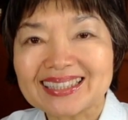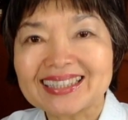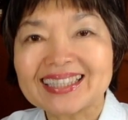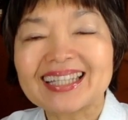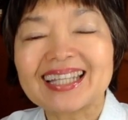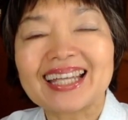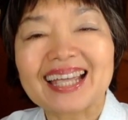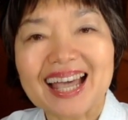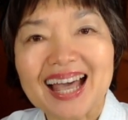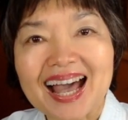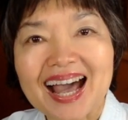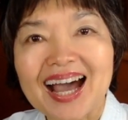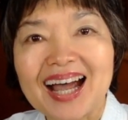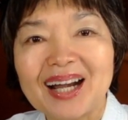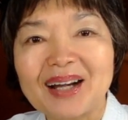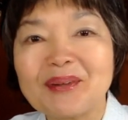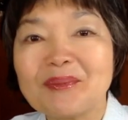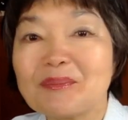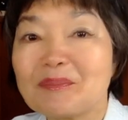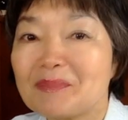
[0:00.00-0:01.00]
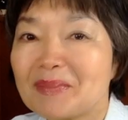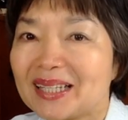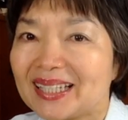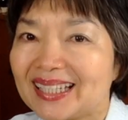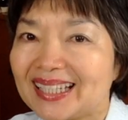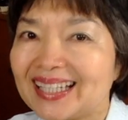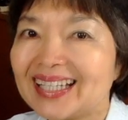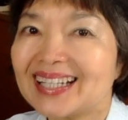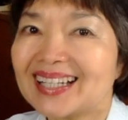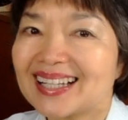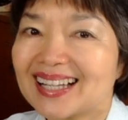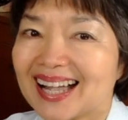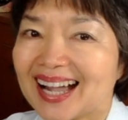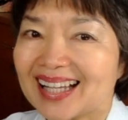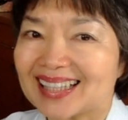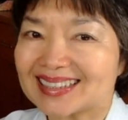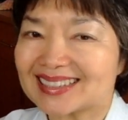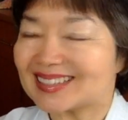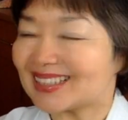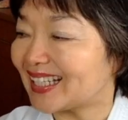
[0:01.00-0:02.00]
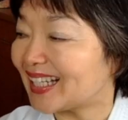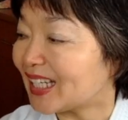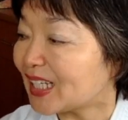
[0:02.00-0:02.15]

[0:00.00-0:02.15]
there are many gods.